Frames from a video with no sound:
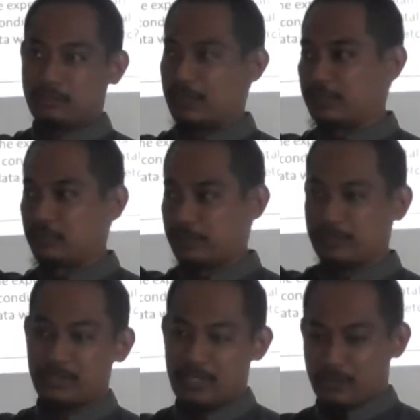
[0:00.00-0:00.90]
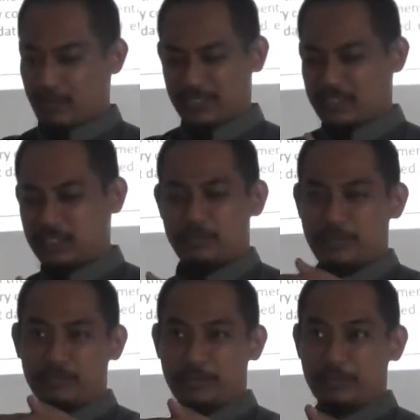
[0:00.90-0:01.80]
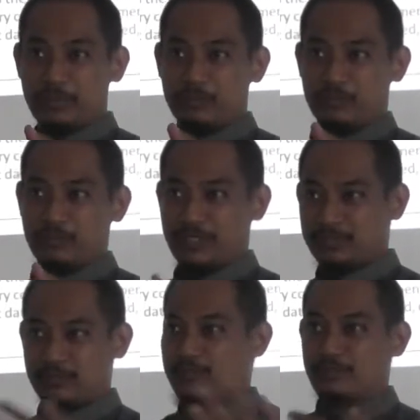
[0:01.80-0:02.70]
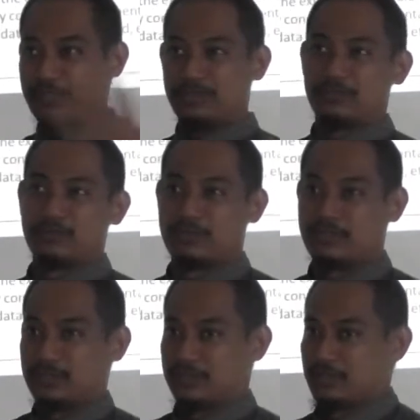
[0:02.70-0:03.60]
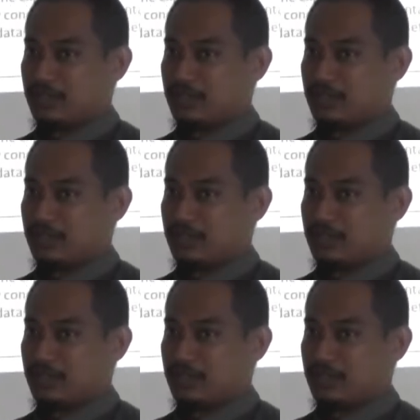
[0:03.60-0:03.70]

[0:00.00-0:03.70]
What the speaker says: what is the speed people use, those things.